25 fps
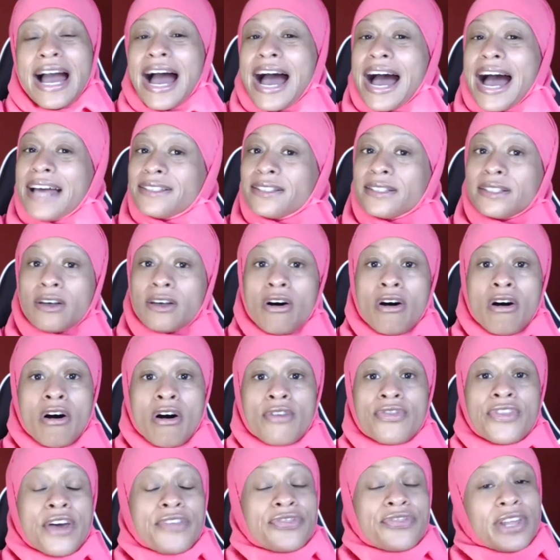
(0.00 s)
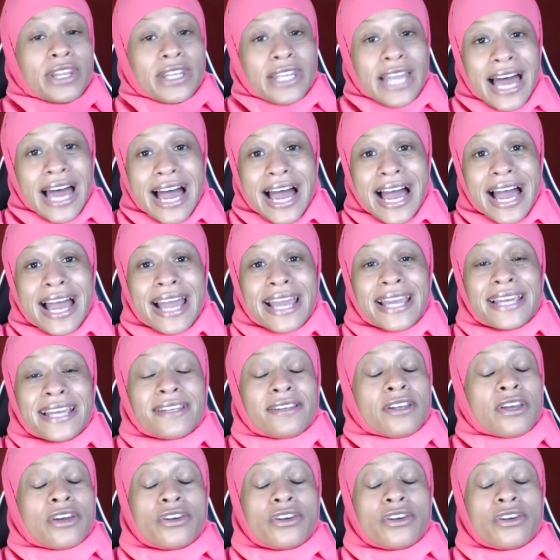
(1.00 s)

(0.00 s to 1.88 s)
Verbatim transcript: I saw that the line,